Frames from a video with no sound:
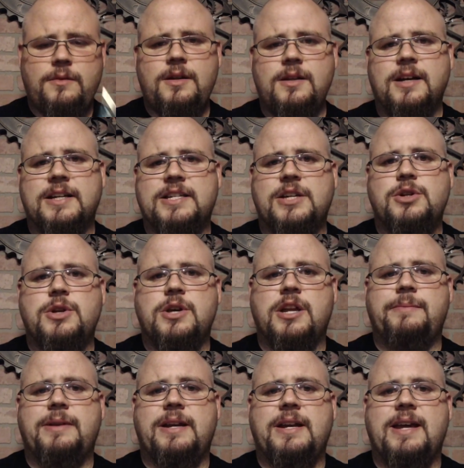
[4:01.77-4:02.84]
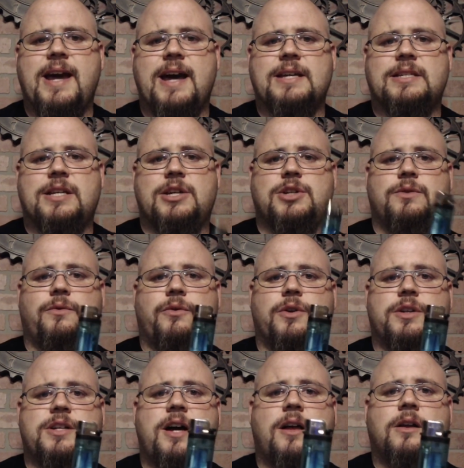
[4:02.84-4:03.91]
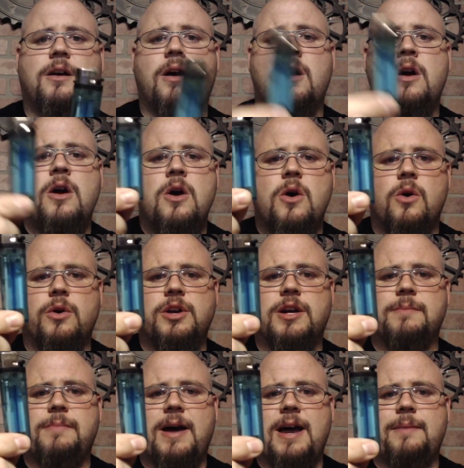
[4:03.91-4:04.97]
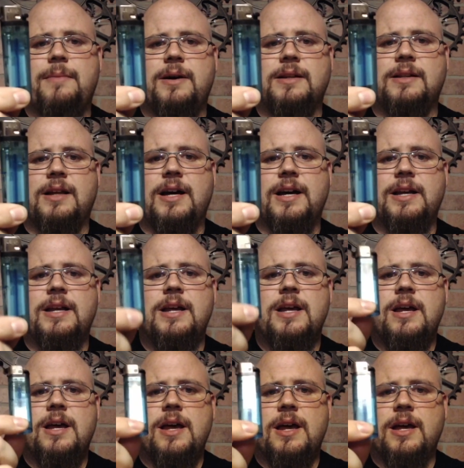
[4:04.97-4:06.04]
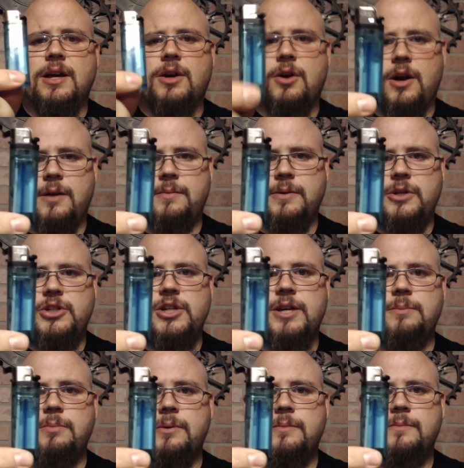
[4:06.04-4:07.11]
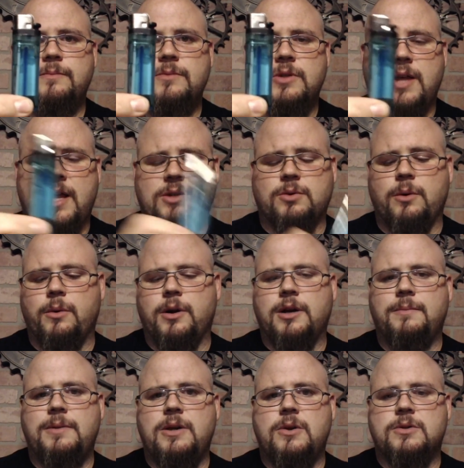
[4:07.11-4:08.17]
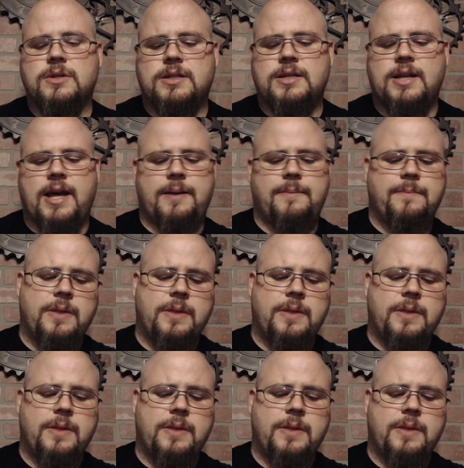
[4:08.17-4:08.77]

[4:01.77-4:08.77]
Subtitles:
Like I said, you can get them at any gas station for $1, or you can buy them online incredibly cheap. So that's what we're going to be using today.